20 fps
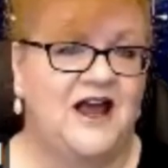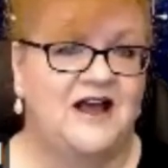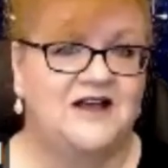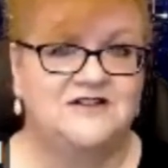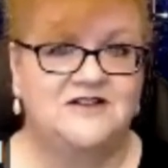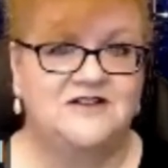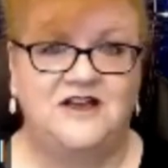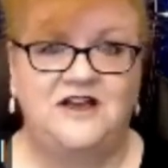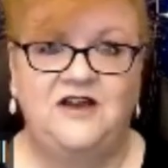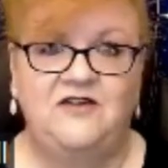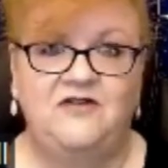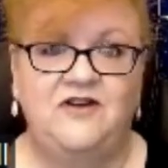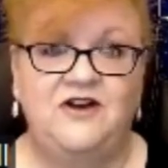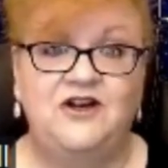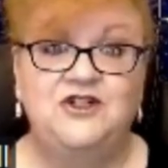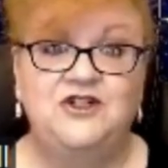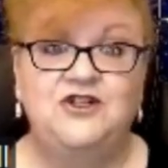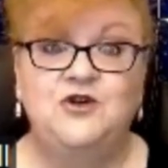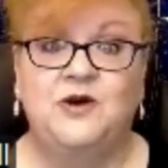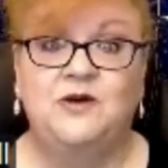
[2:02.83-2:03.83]
as even
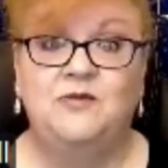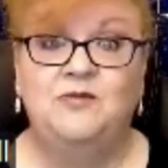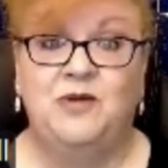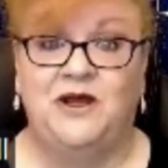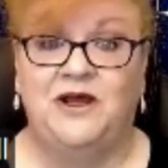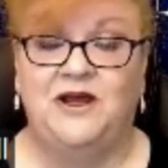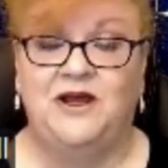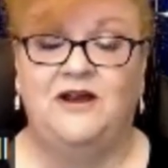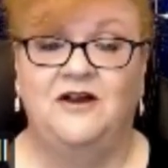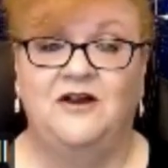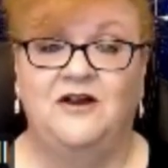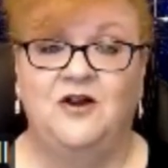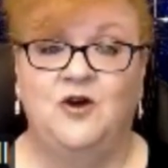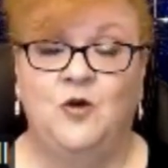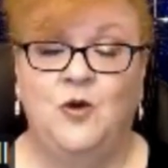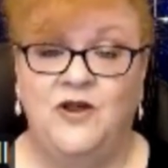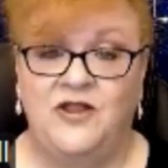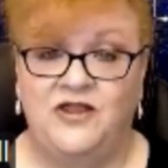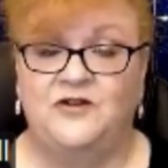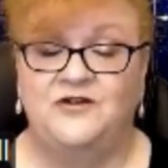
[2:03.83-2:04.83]
as you can be
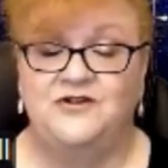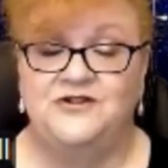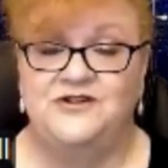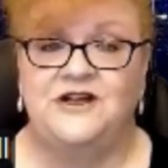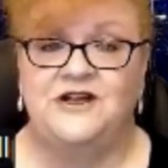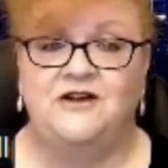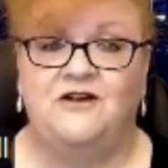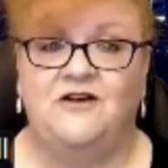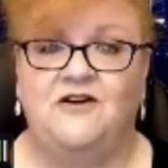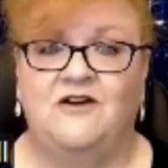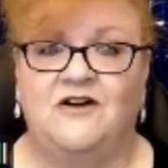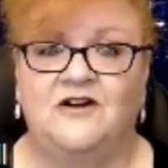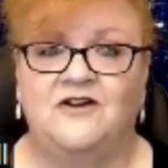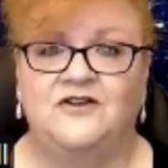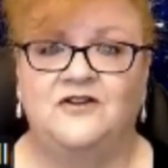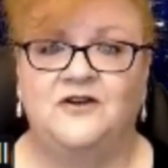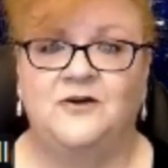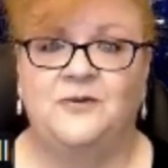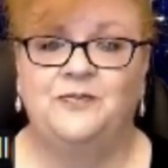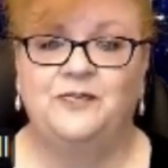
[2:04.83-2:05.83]
with 13
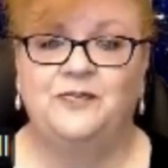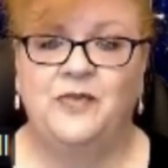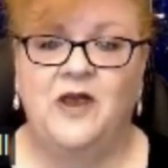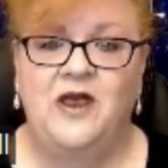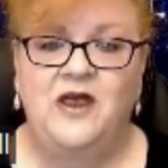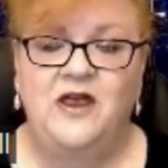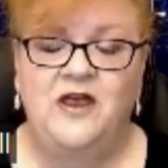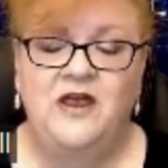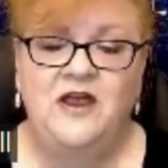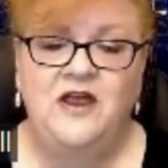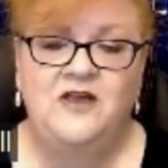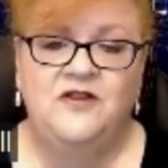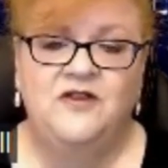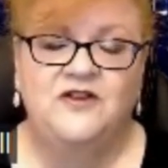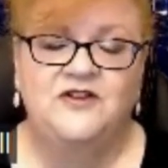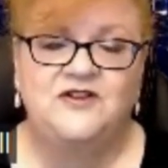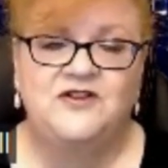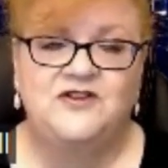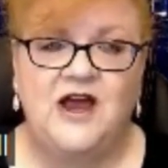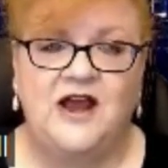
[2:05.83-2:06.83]
cards.
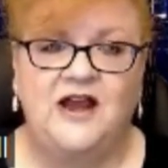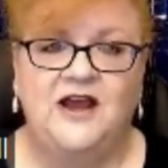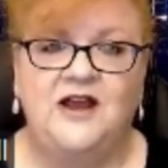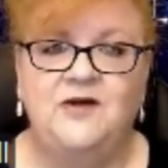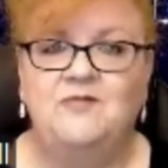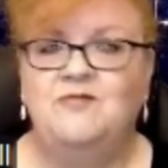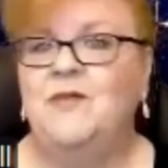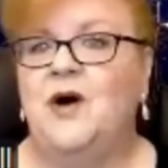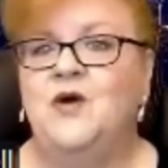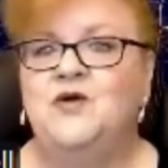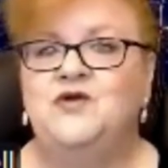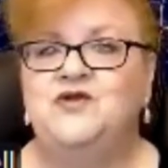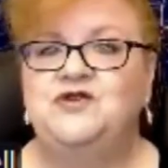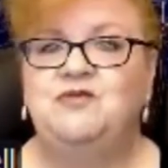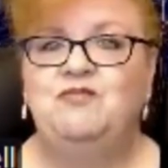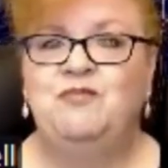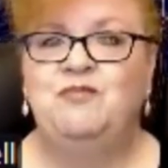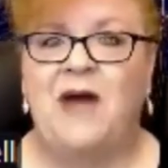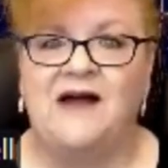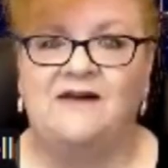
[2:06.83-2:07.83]
The second most
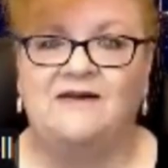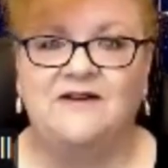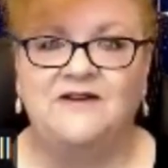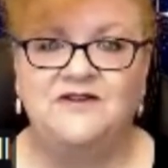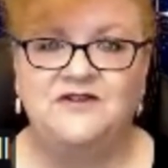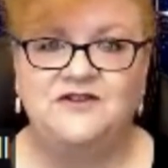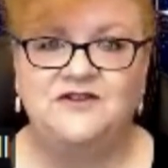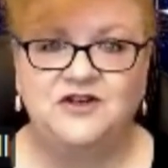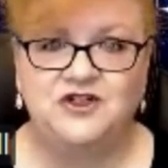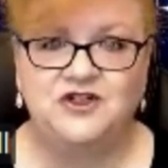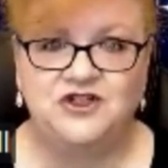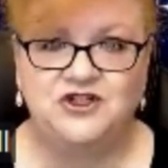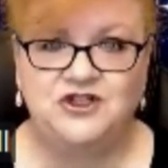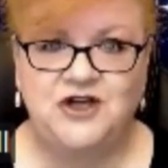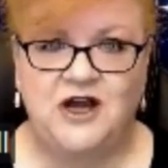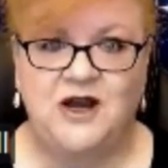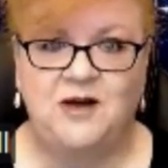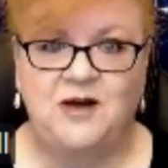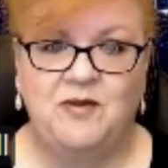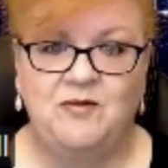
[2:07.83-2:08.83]
balanced
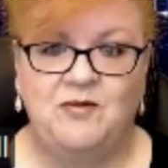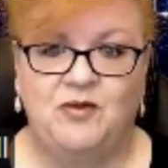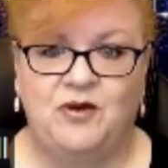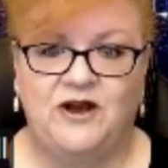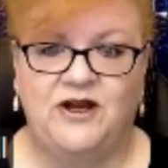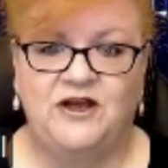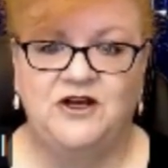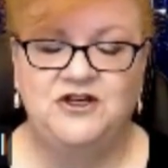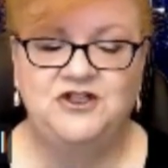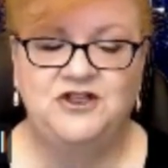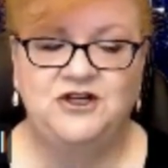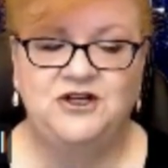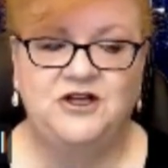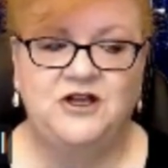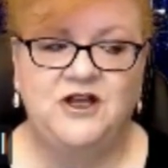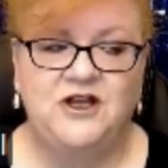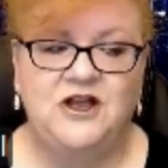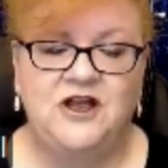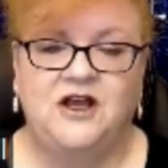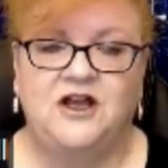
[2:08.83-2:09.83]
shape in bridge
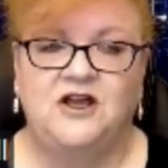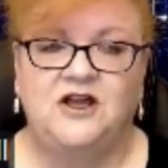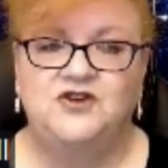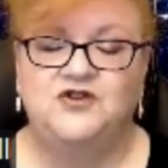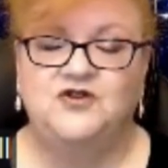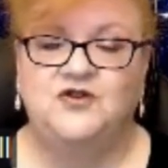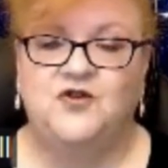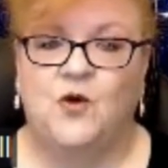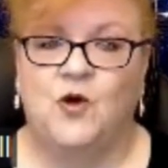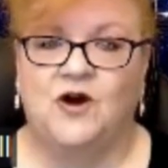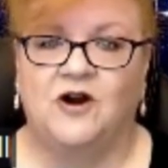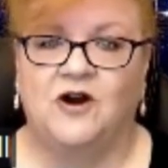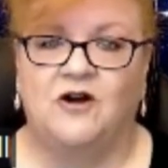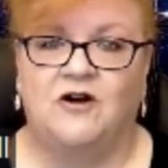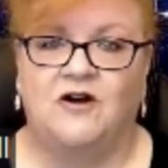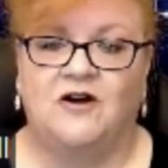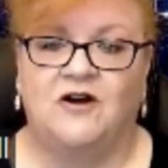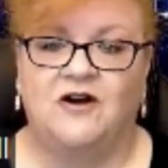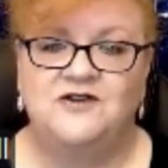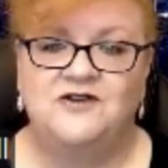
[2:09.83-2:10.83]
is 4
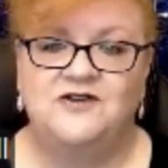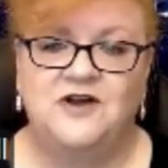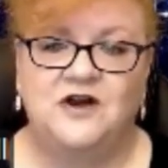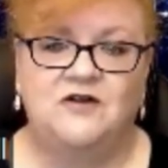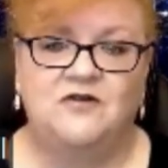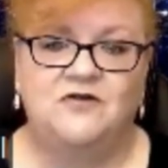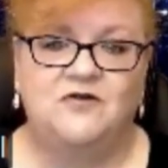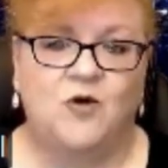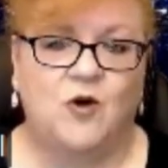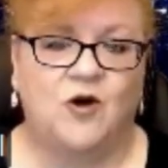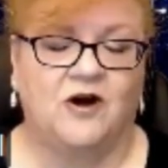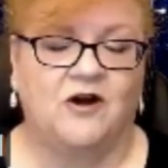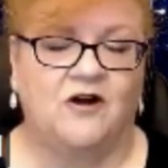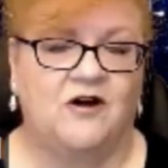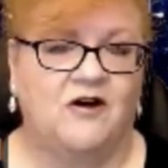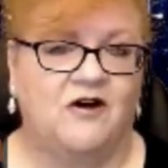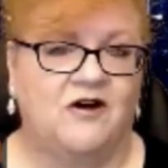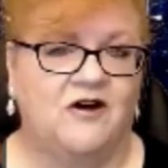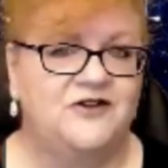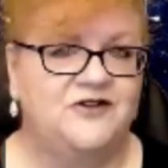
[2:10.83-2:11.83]
cards, 4
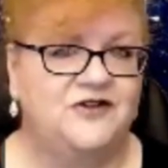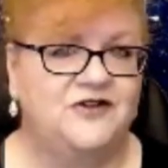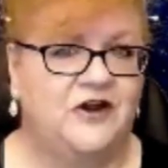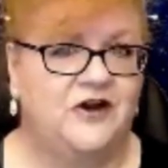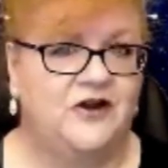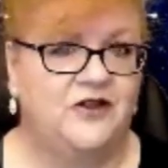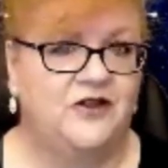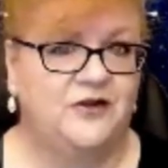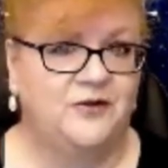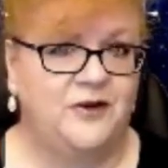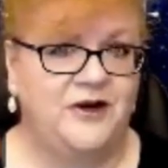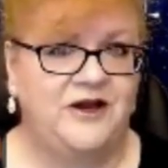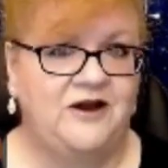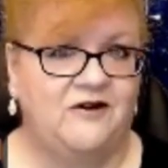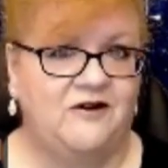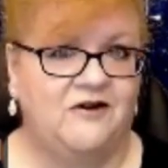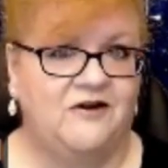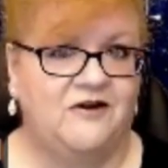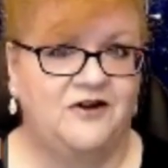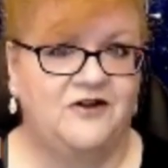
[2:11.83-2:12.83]
cards, 3
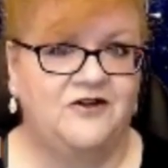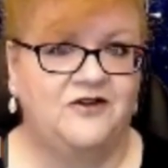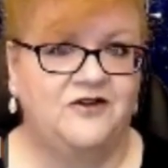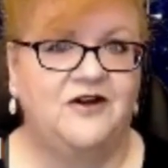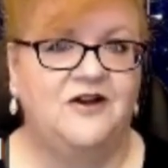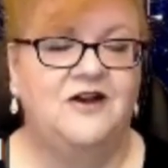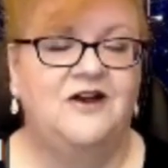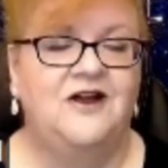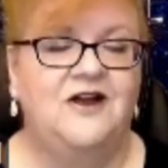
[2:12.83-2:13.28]
cards,